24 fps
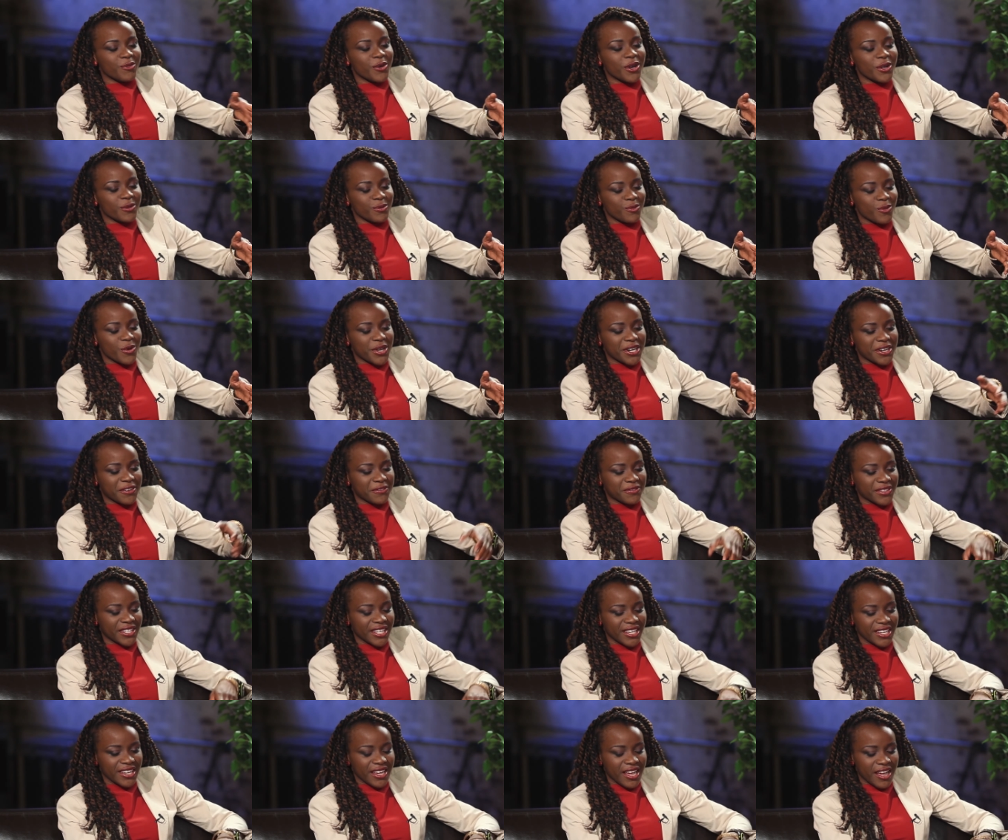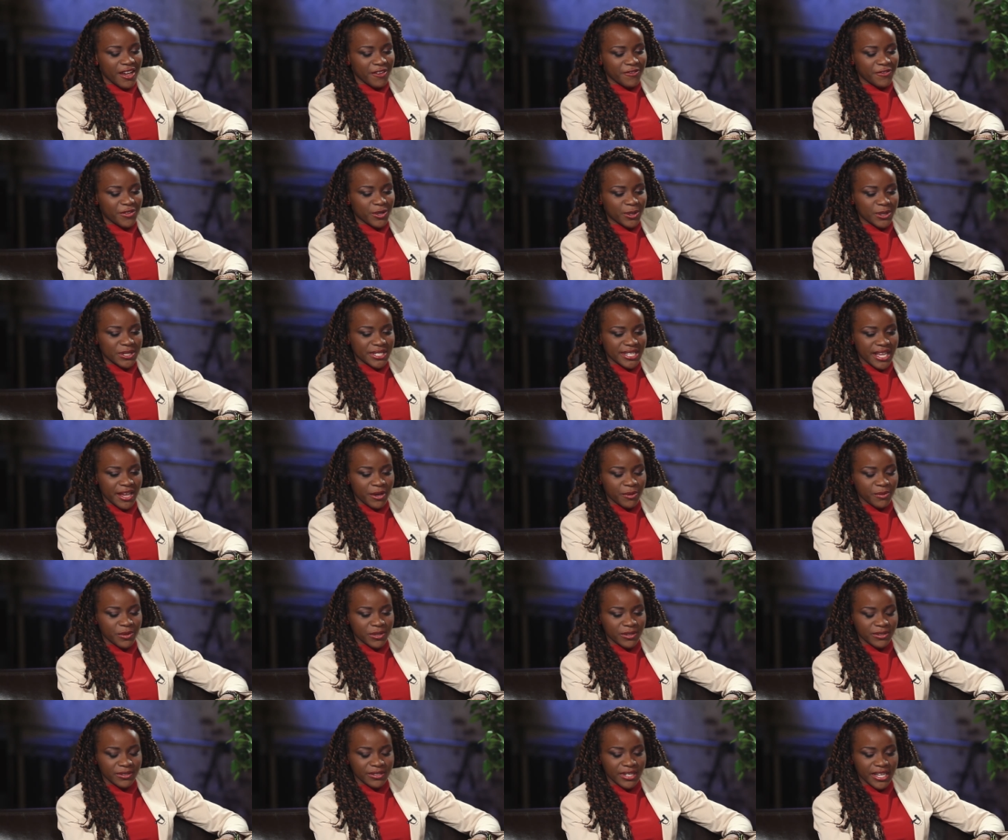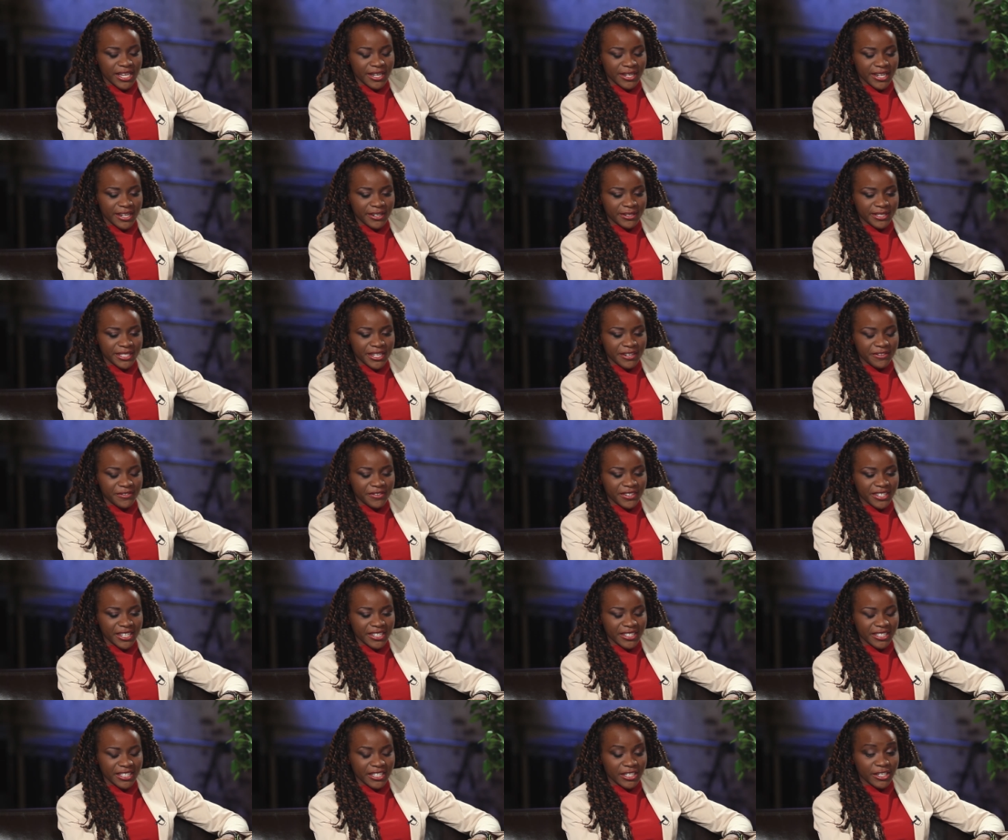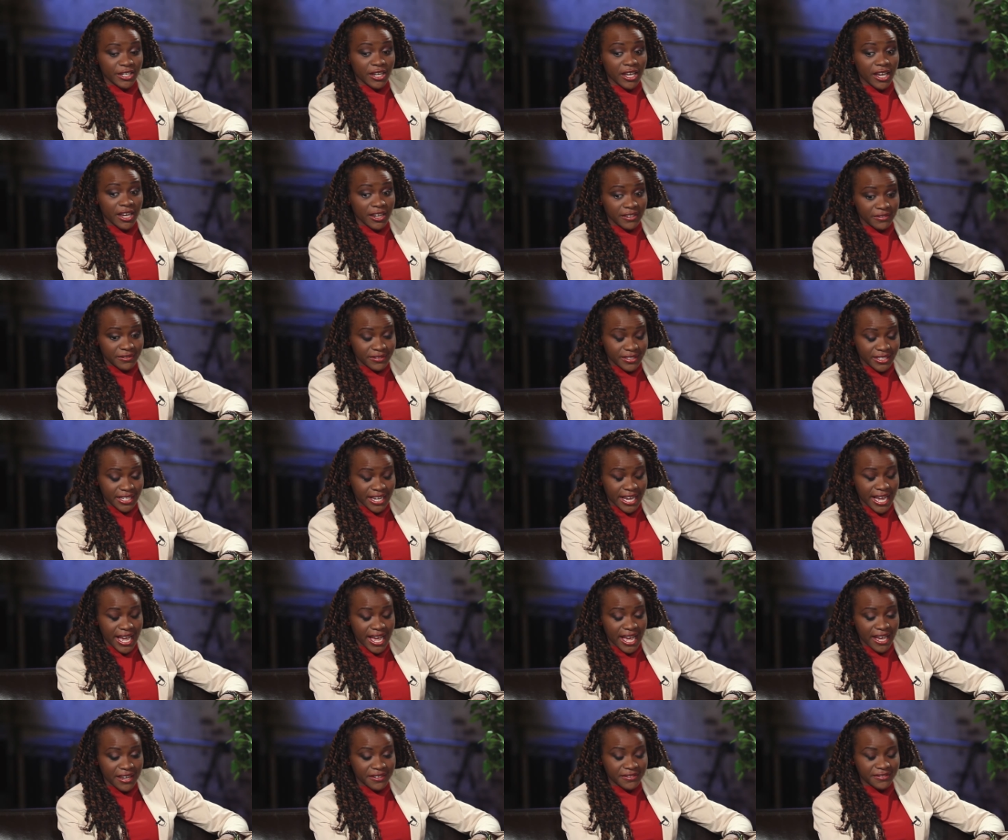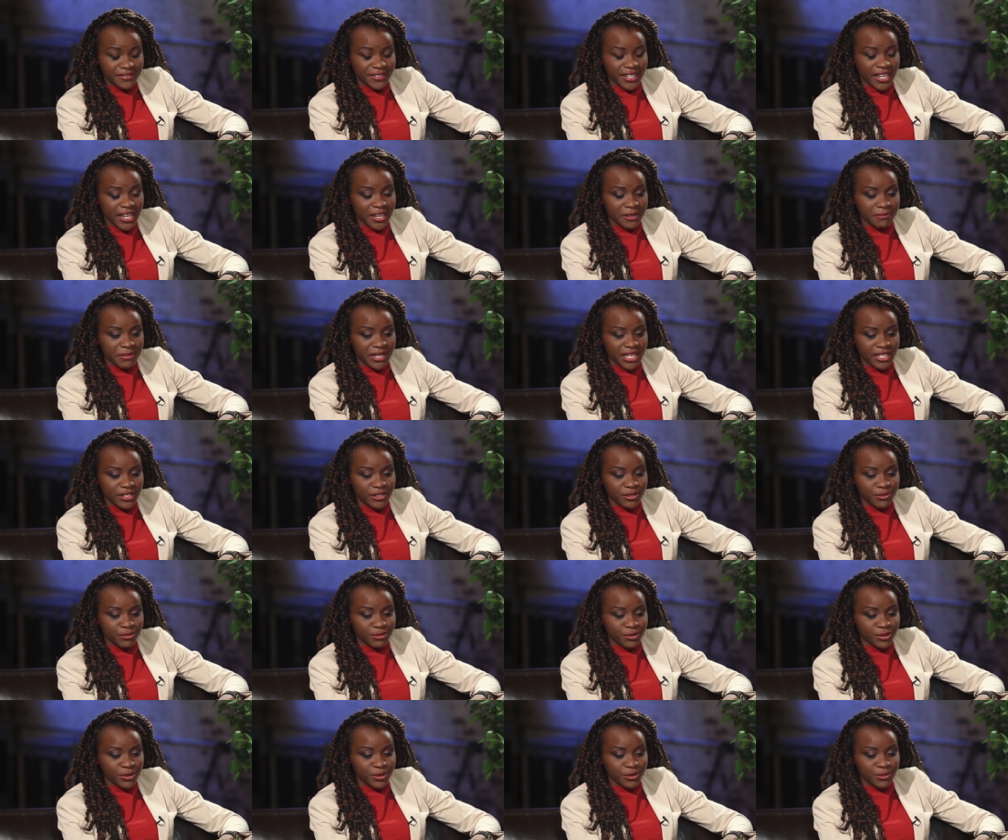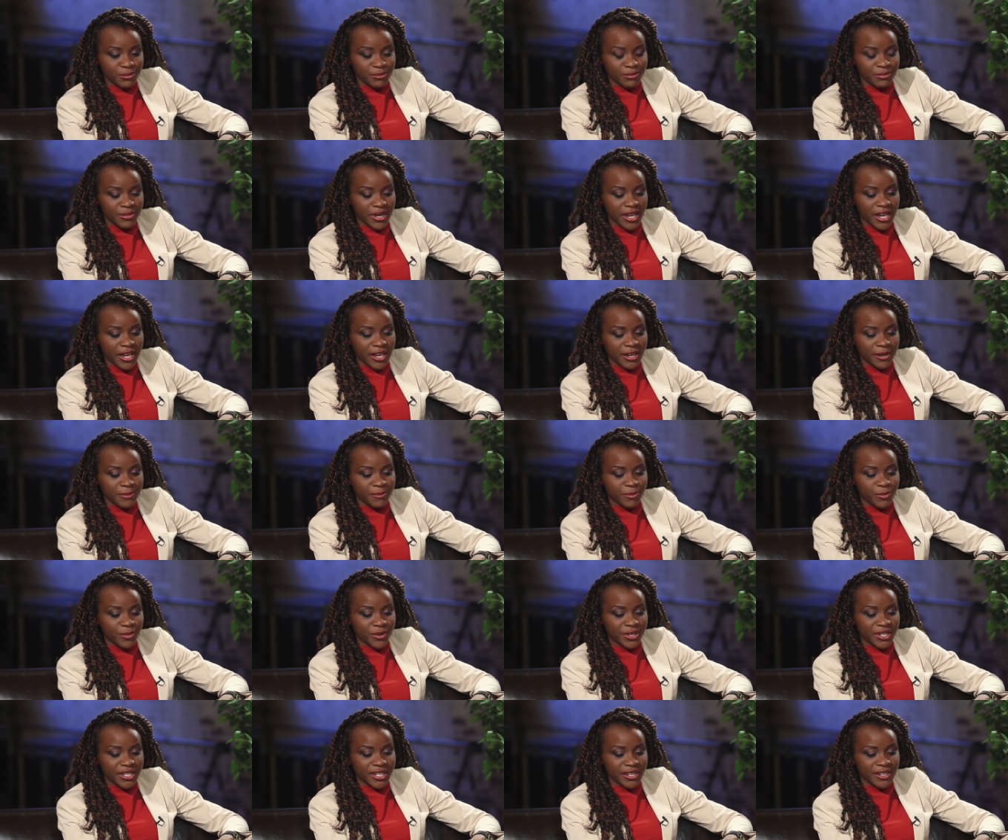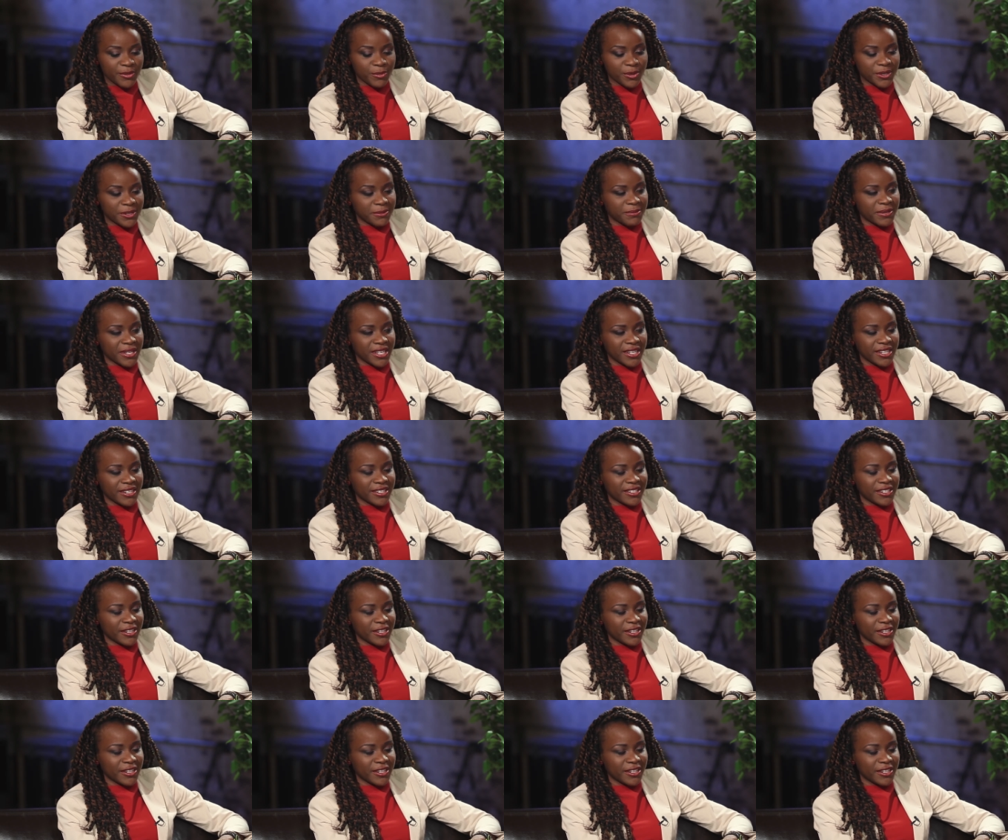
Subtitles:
one of the folks I'll definitely love to have in the room would be